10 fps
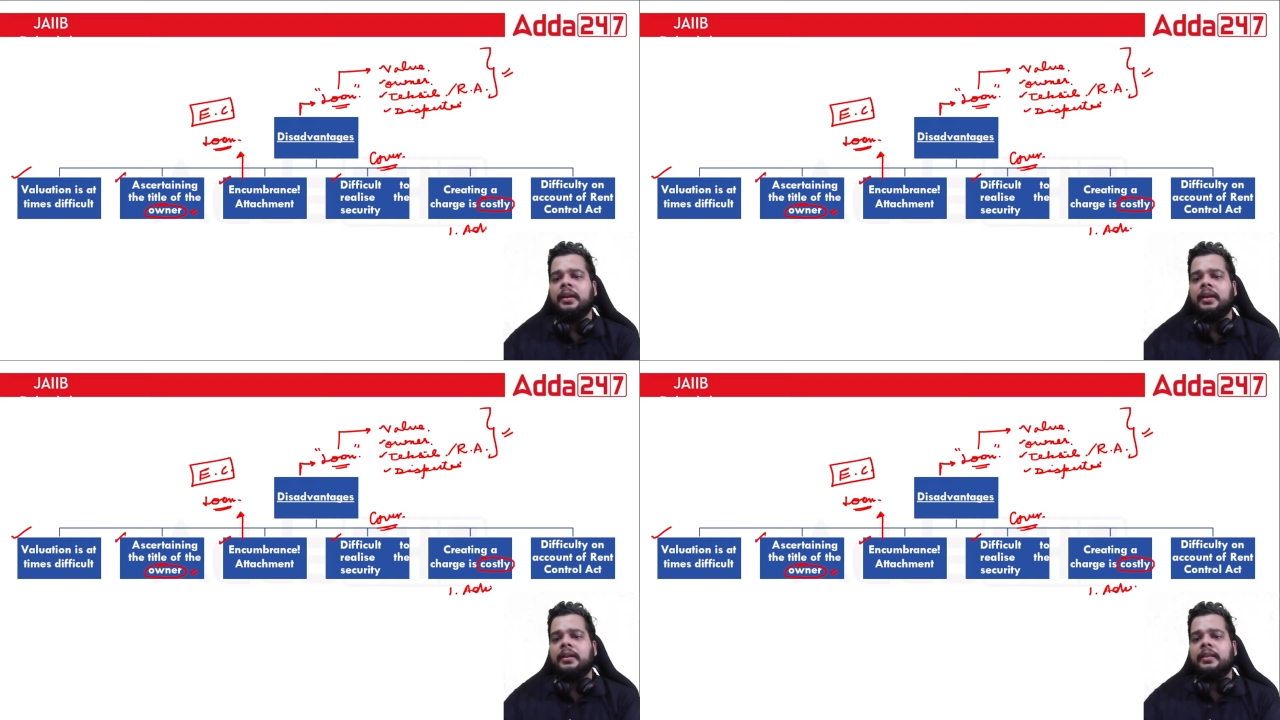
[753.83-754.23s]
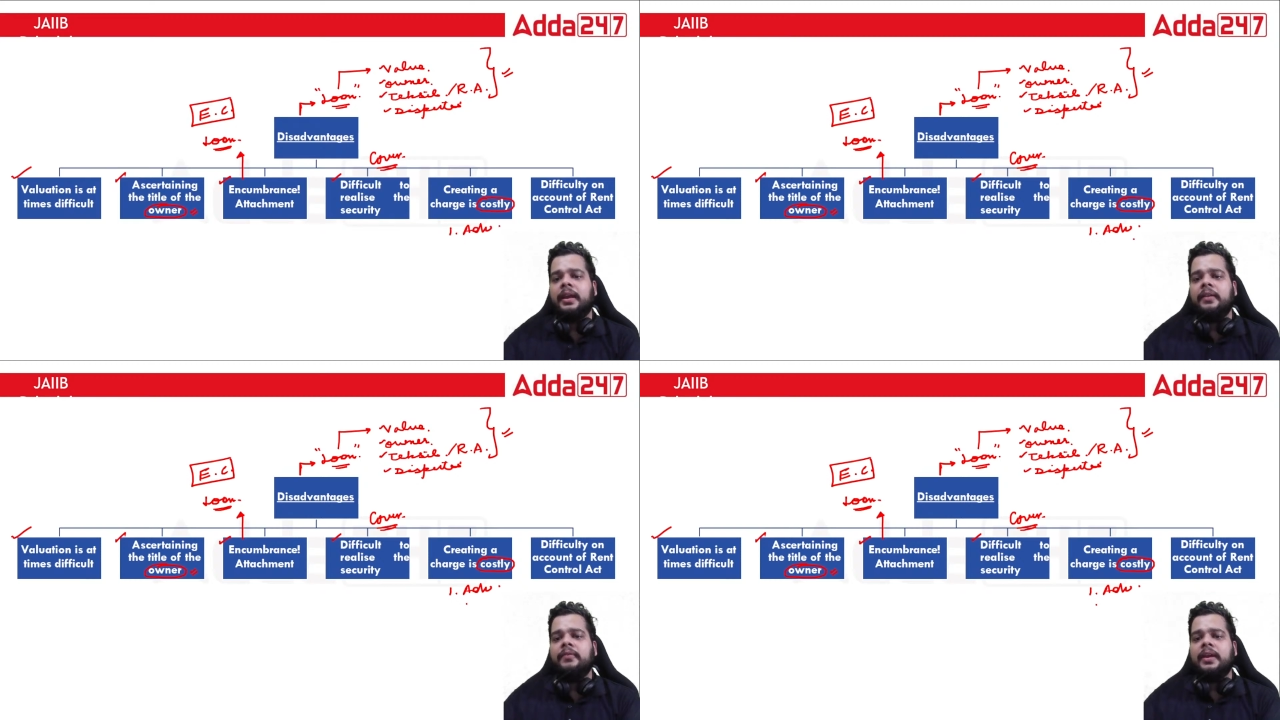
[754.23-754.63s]

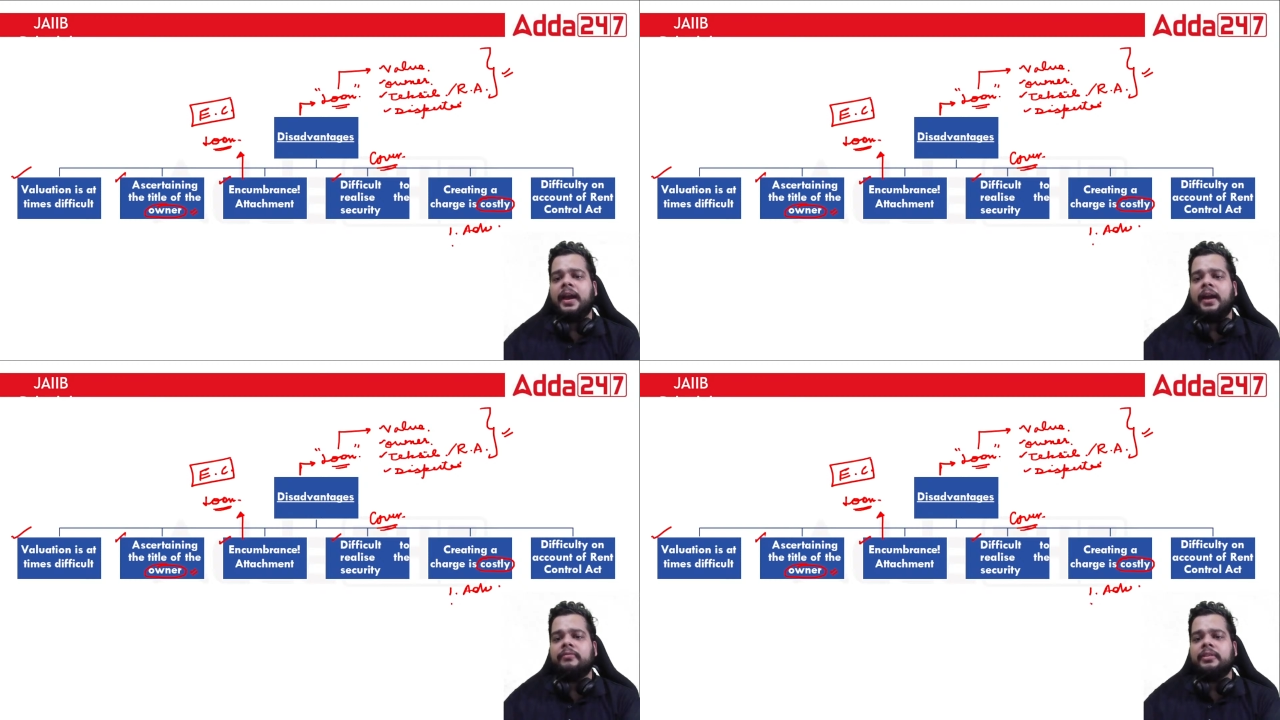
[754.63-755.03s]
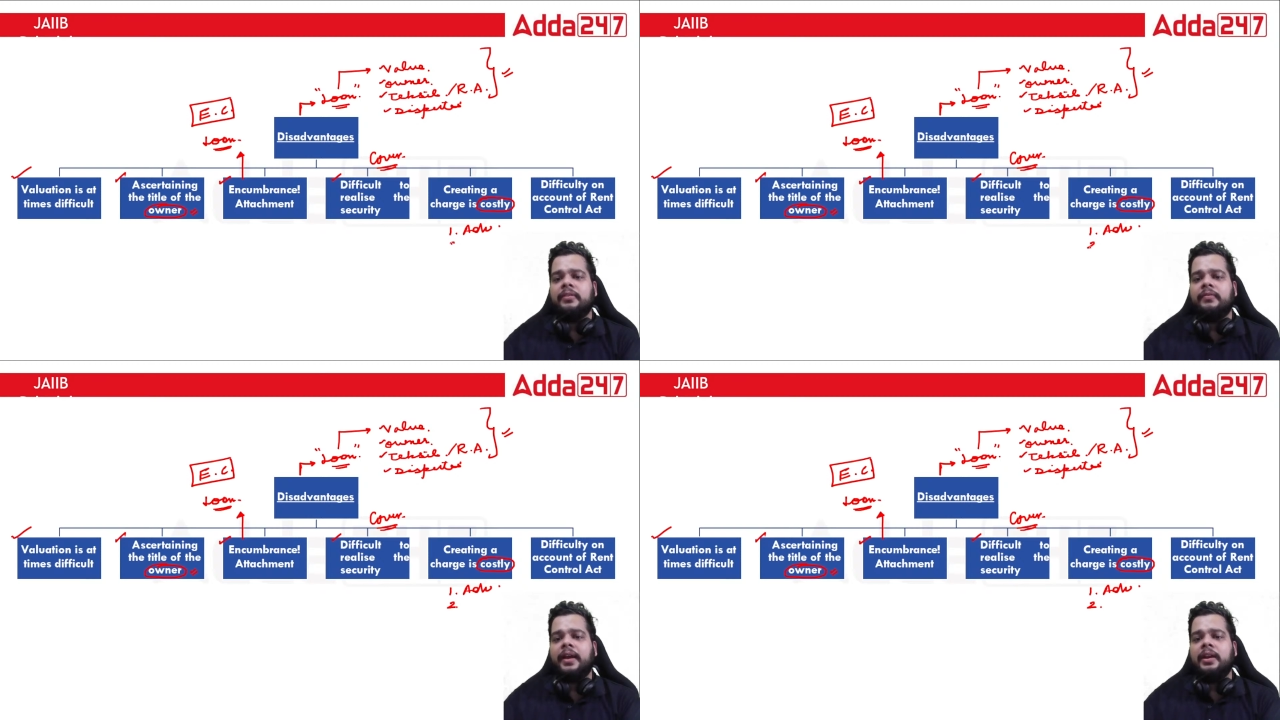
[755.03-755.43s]
then we have the
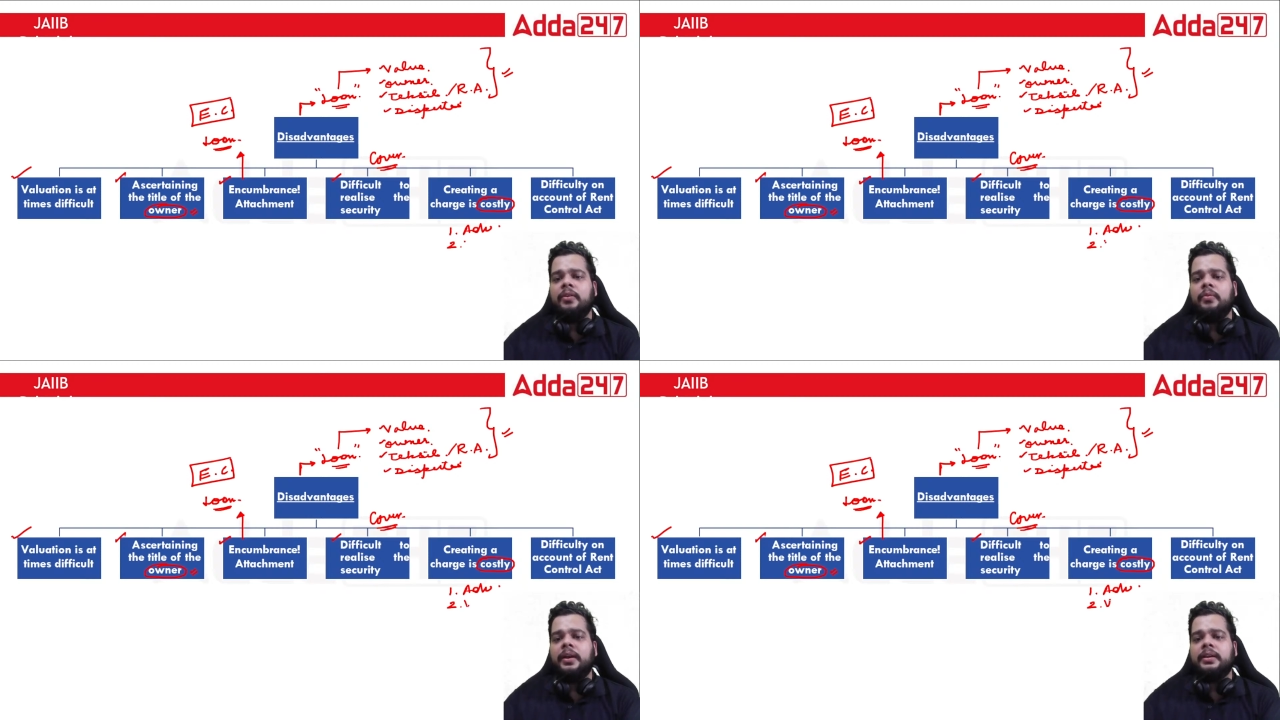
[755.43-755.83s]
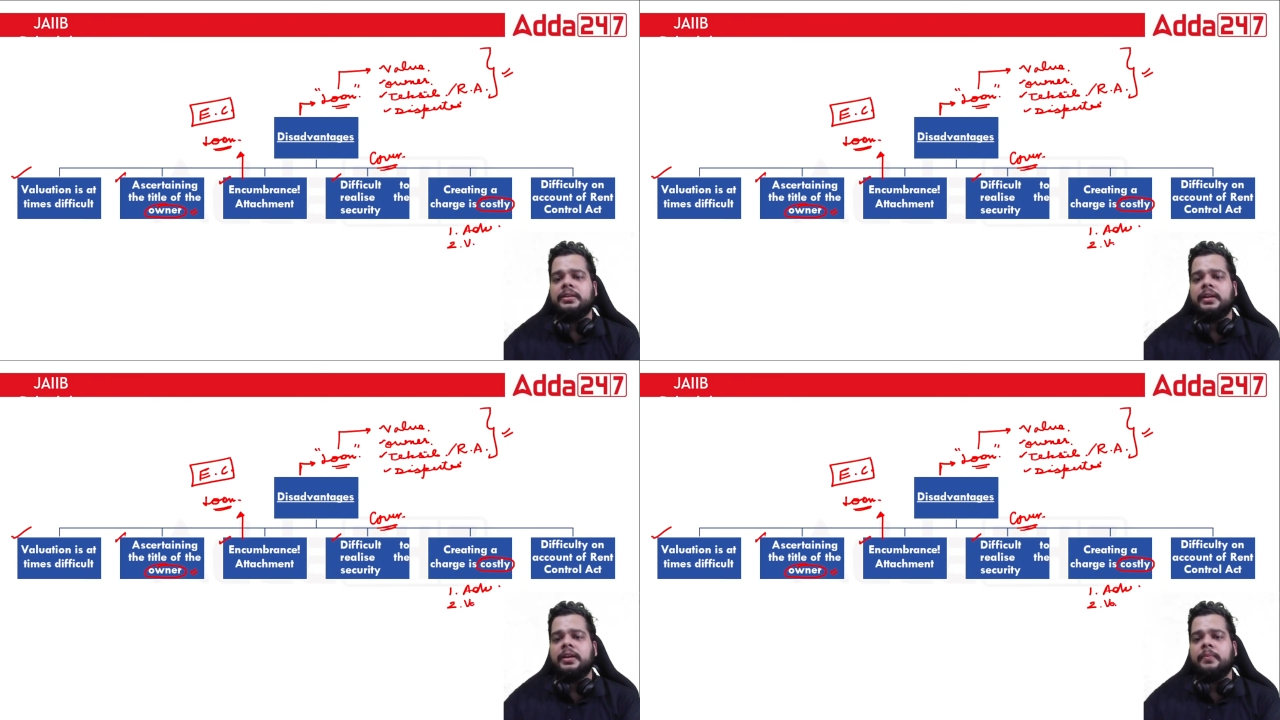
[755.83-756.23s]

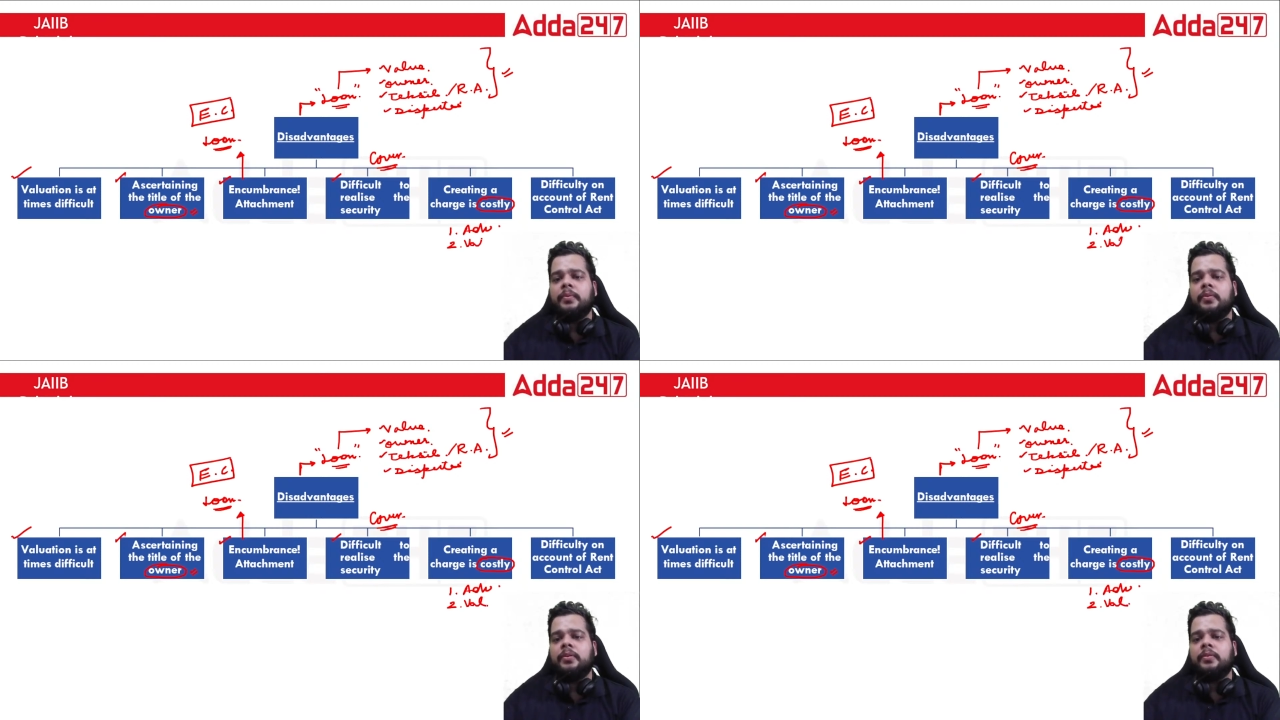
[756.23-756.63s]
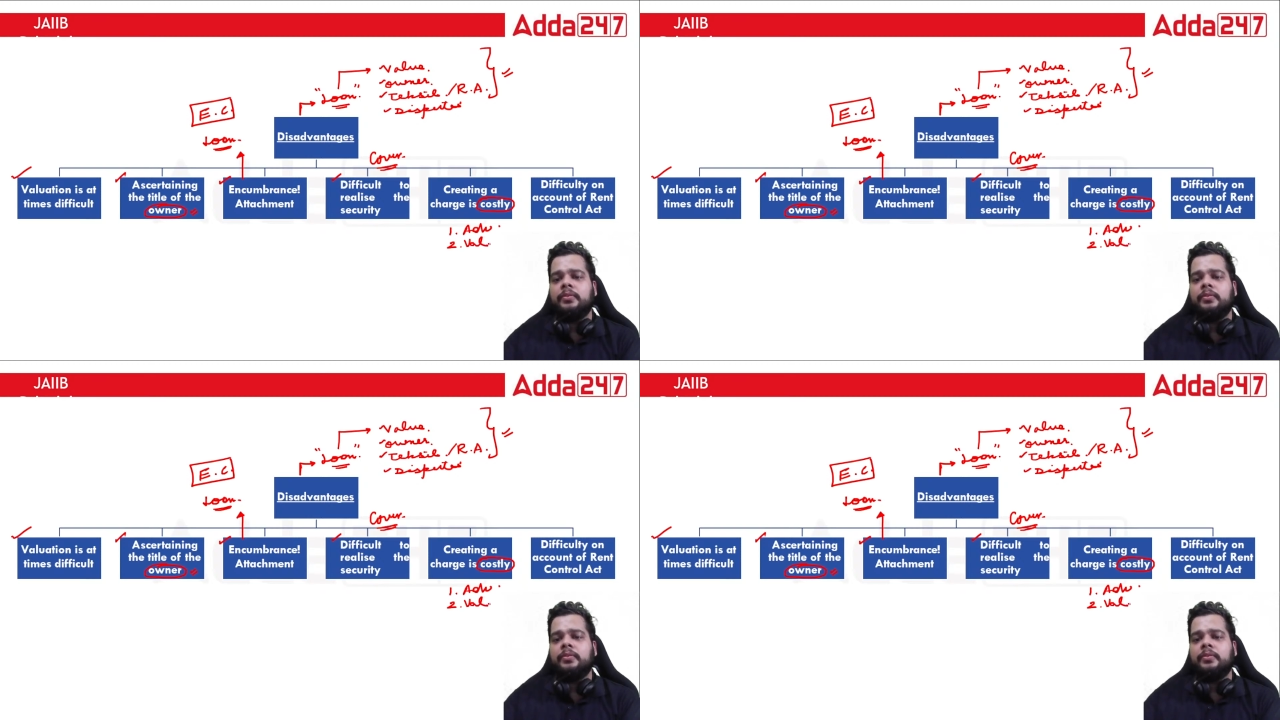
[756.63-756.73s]
valuation report,